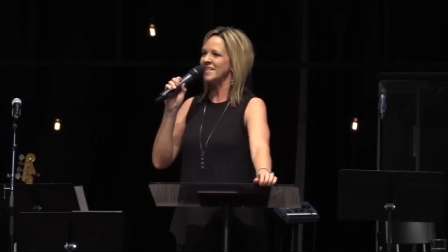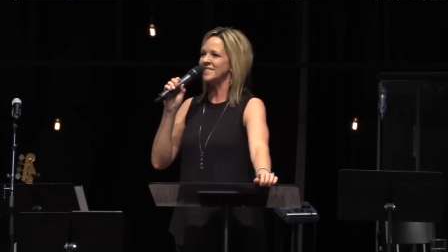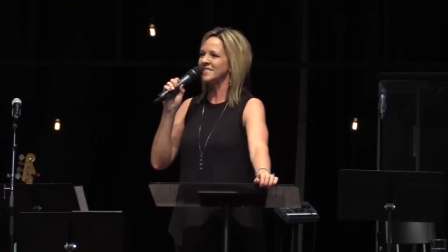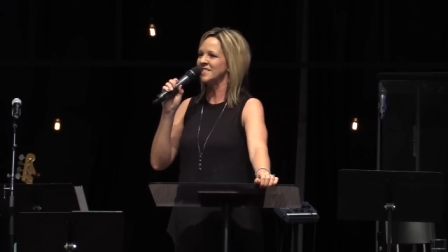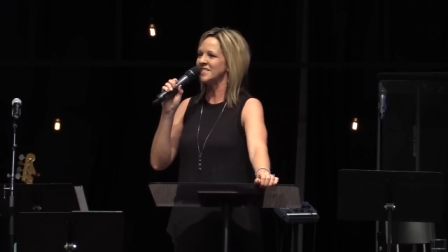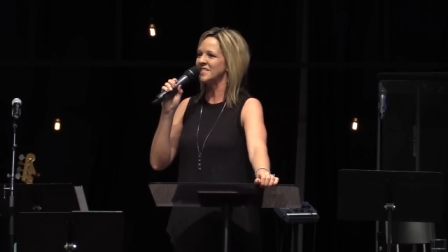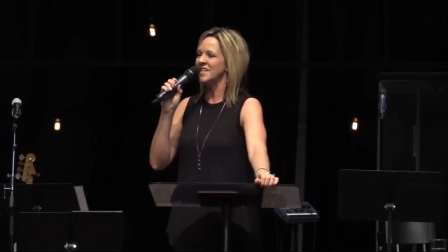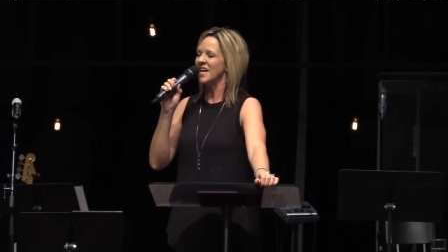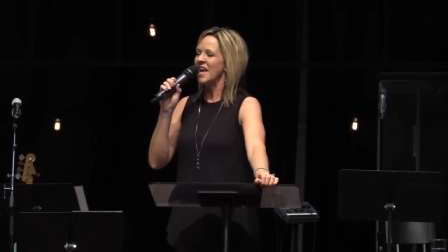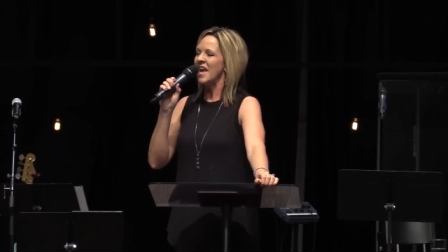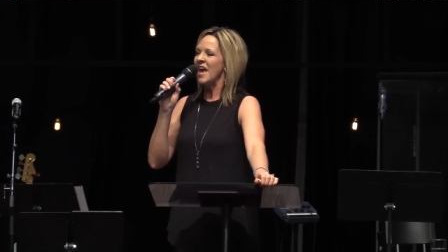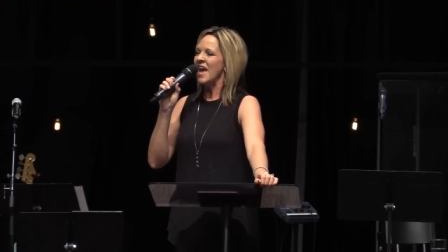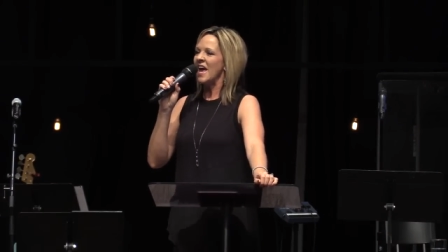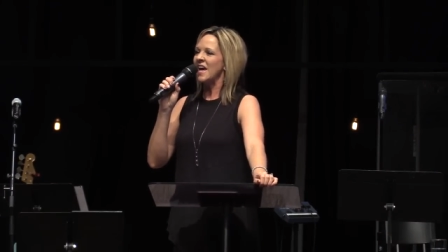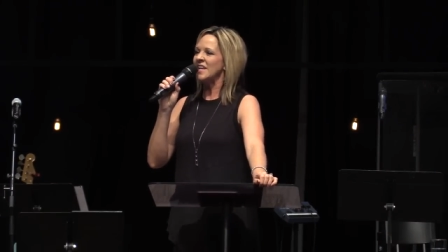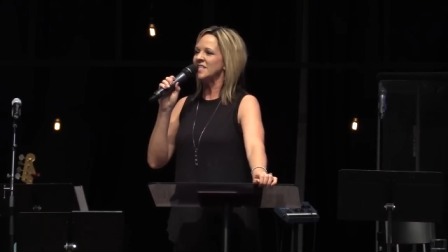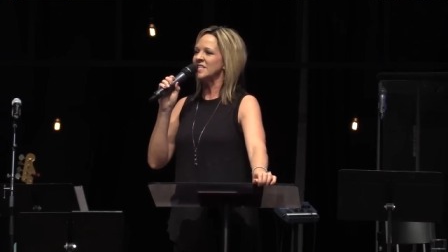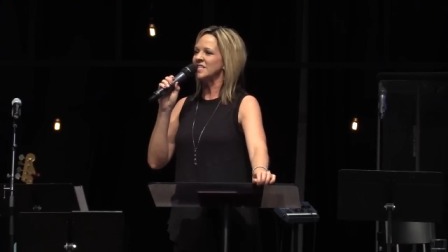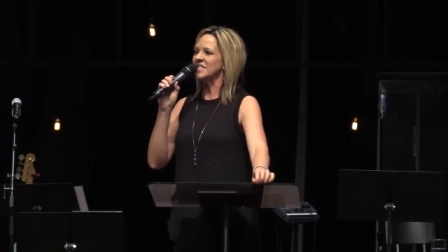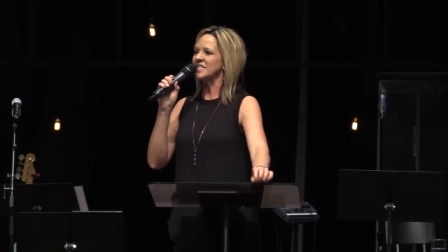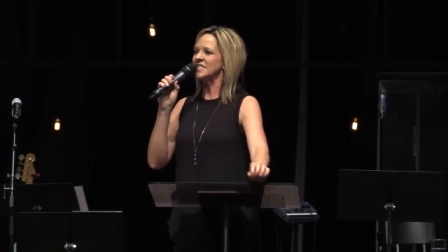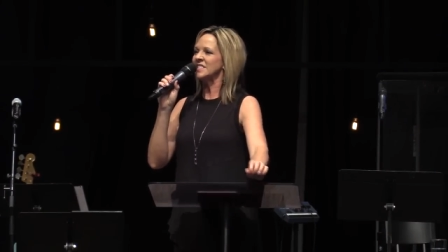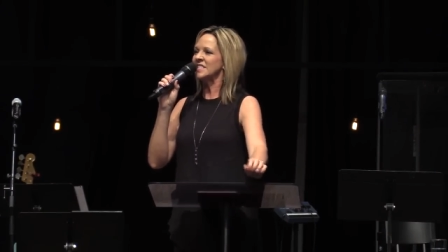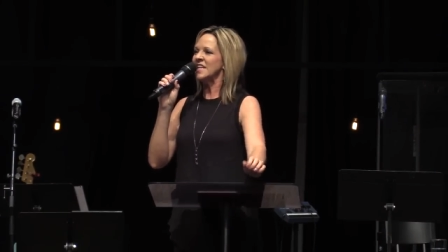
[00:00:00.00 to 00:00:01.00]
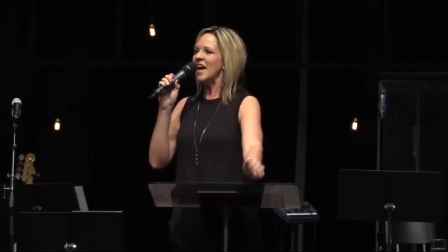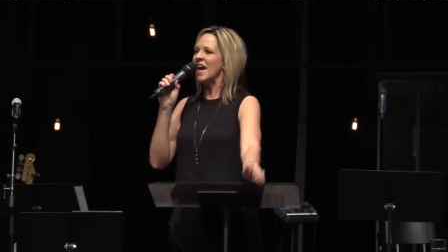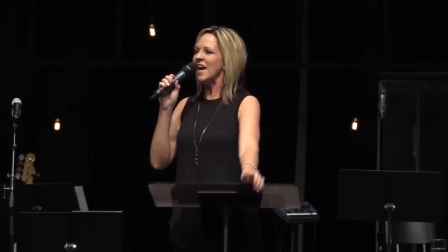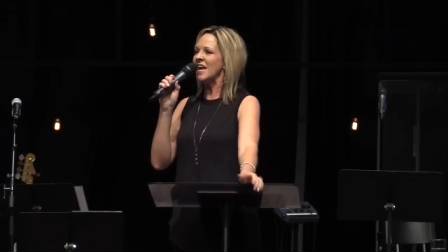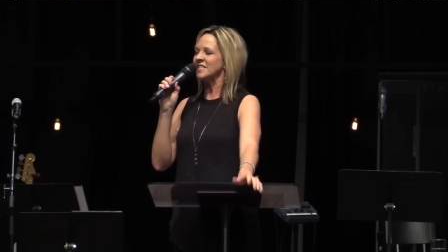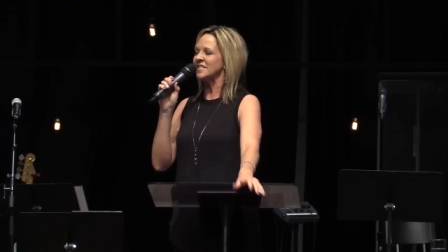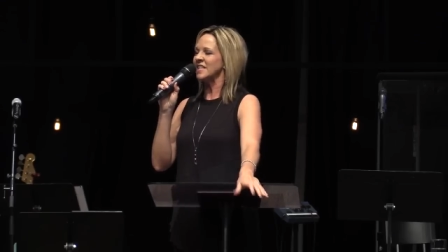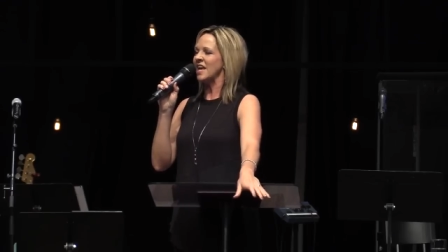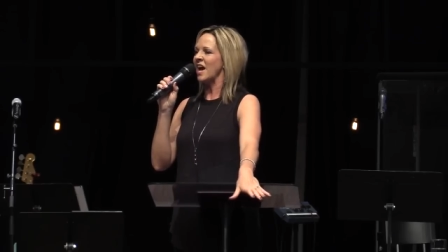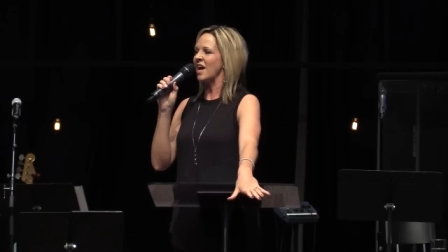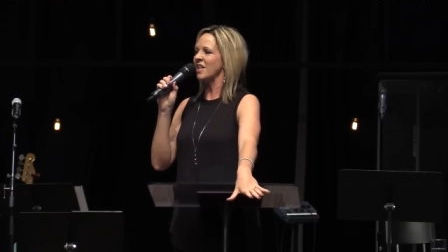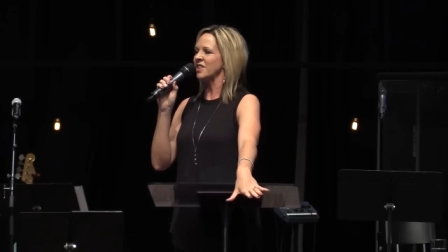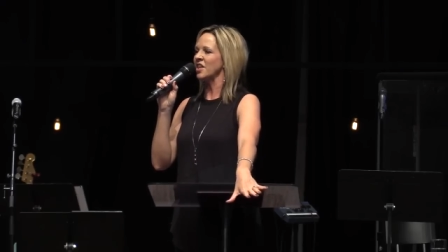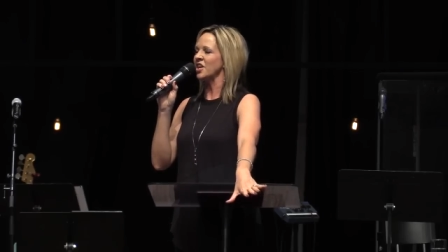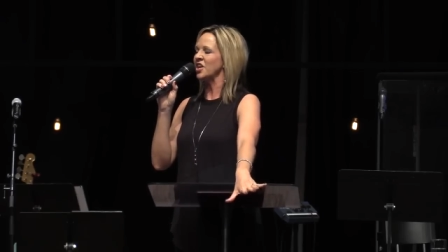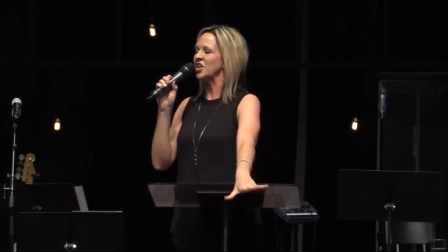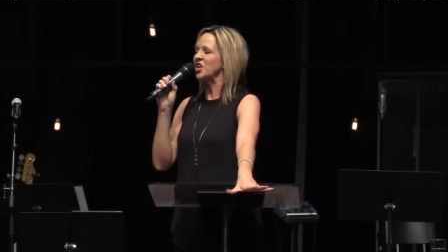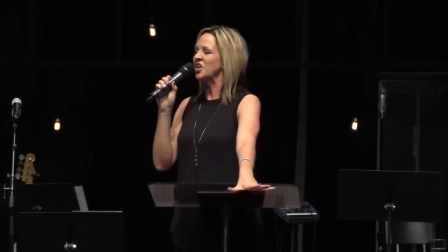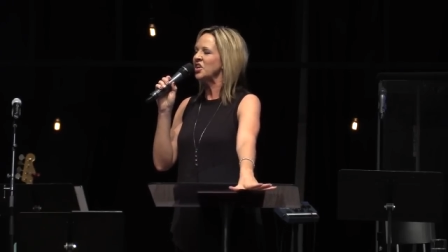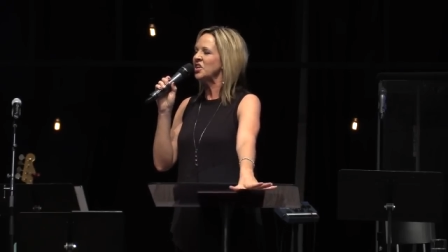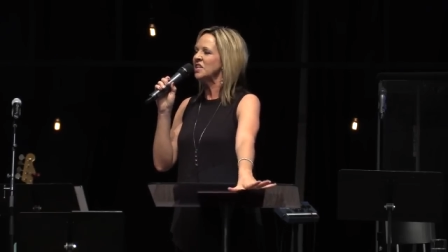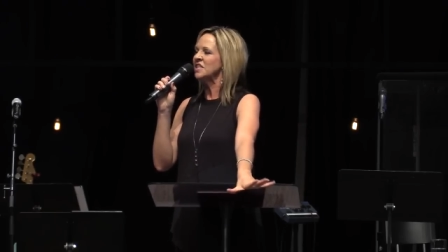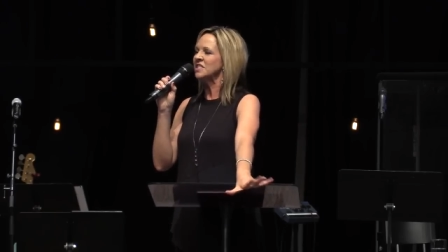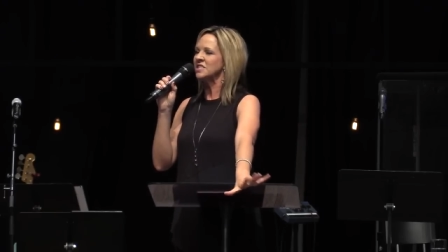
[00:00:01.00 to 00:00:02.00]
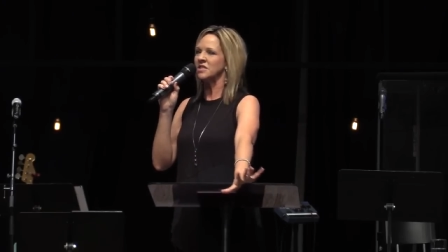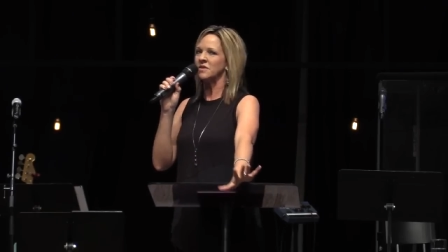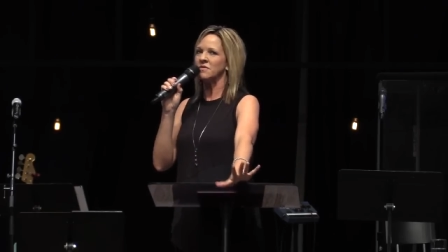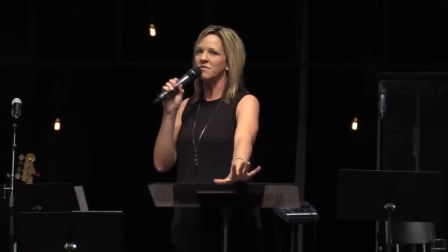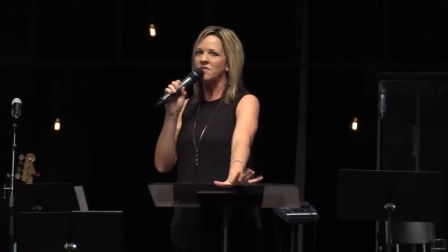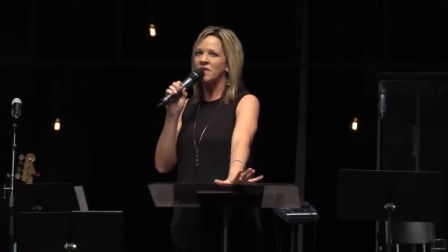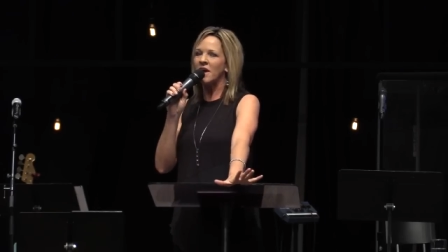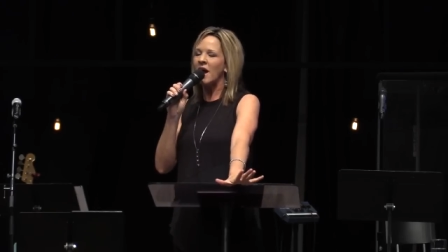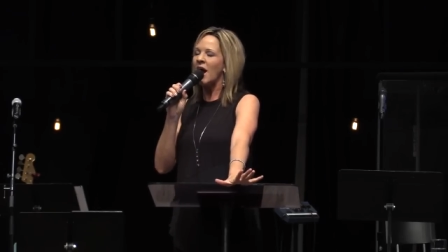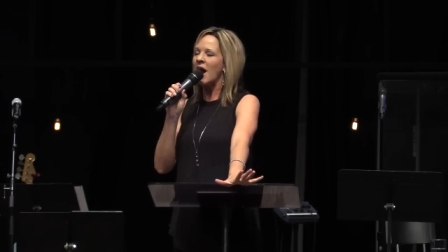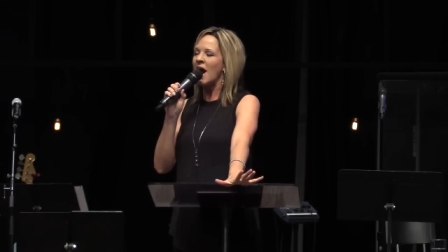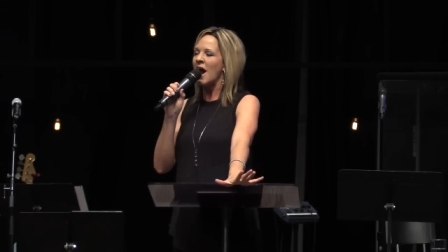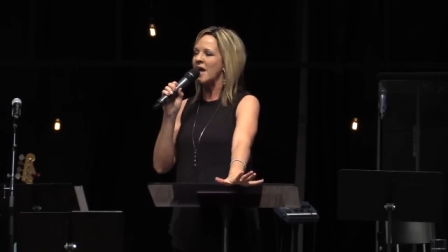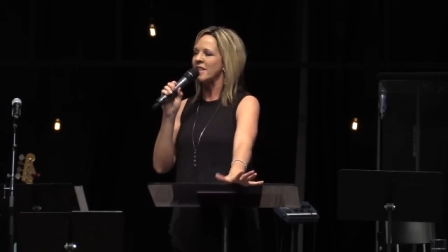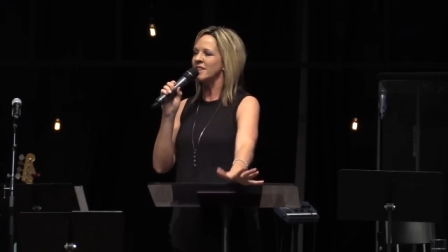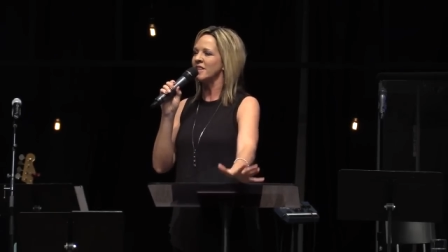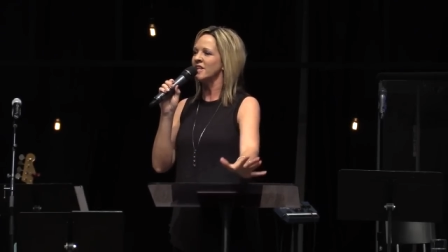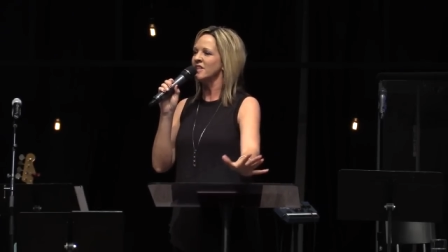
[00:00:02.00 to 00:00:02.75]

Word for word: It's just it just says how the goodness of God,